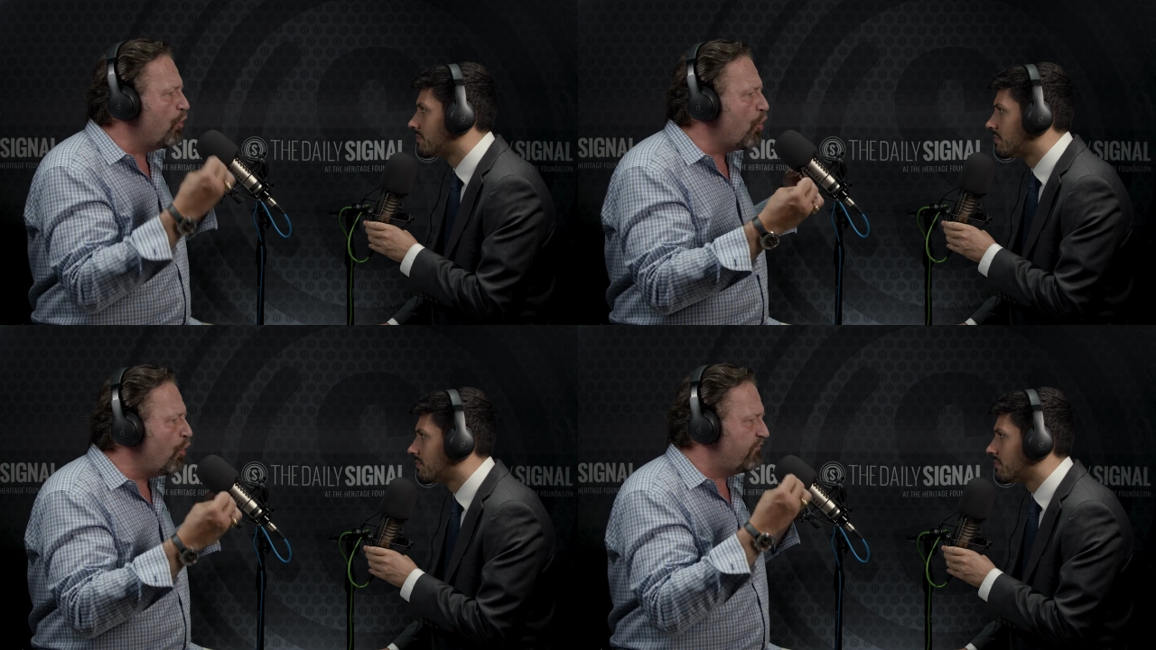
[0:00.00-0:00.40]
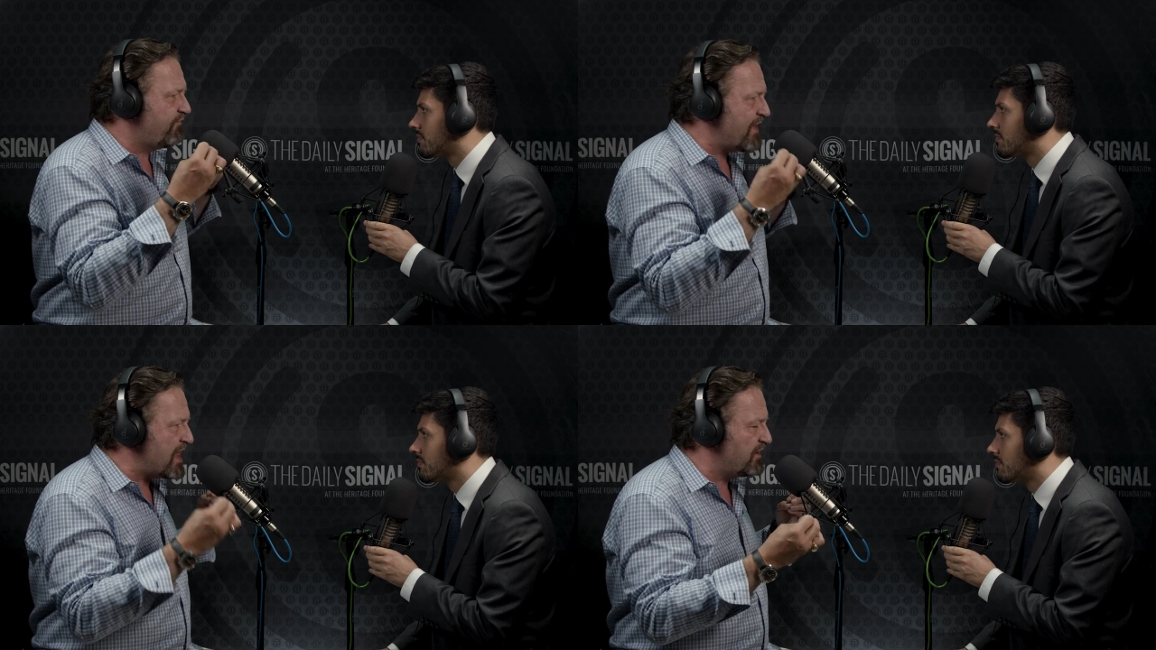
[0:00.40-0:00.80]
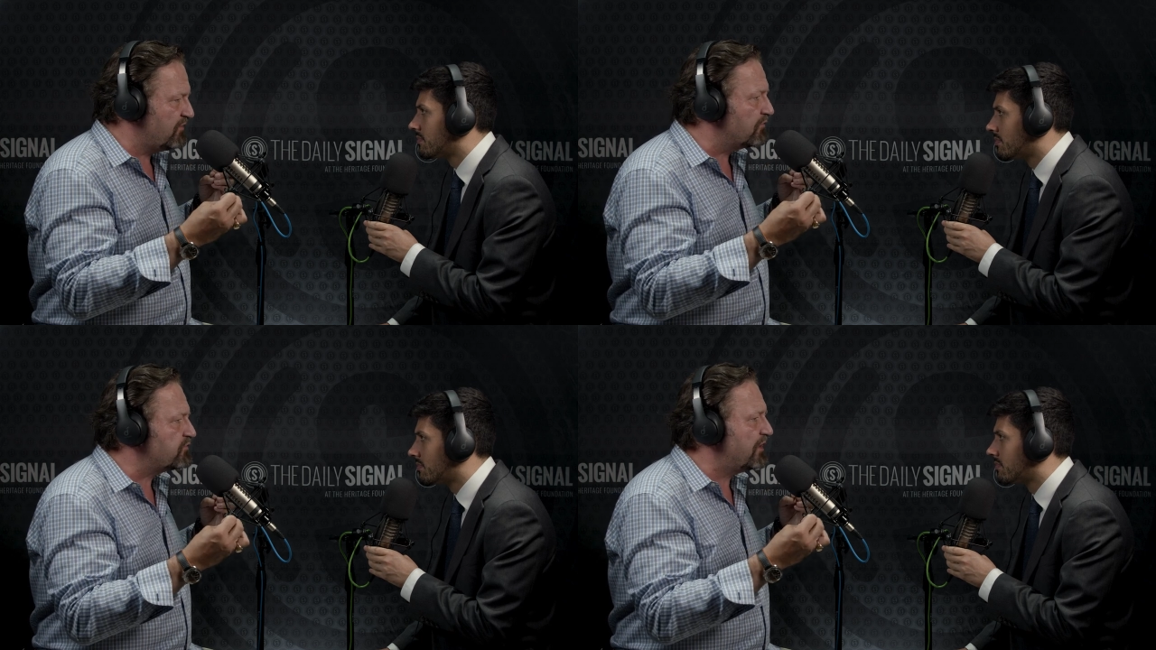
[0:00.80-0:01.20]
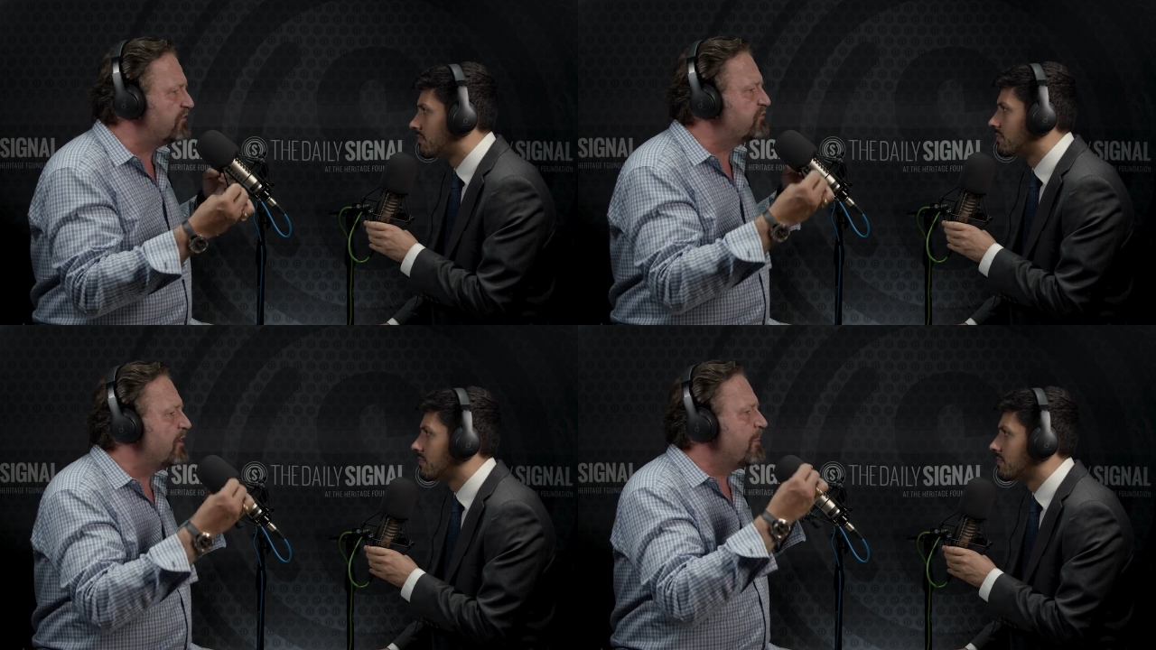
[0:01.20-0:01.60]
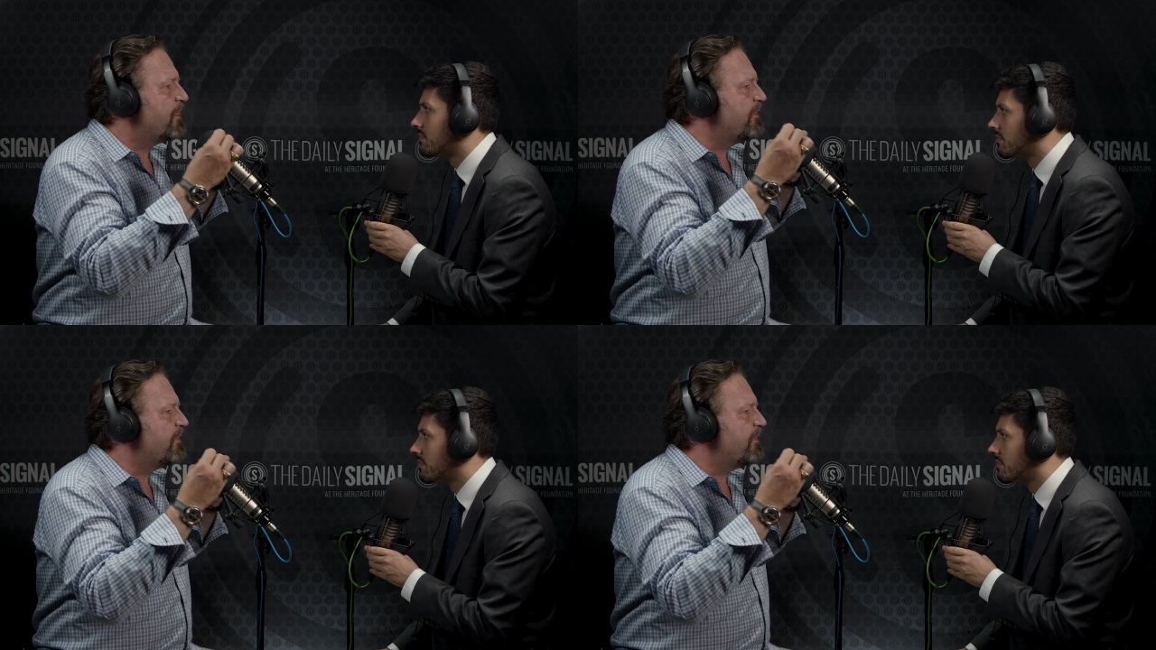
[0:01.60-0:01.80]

Speaker 1: your values is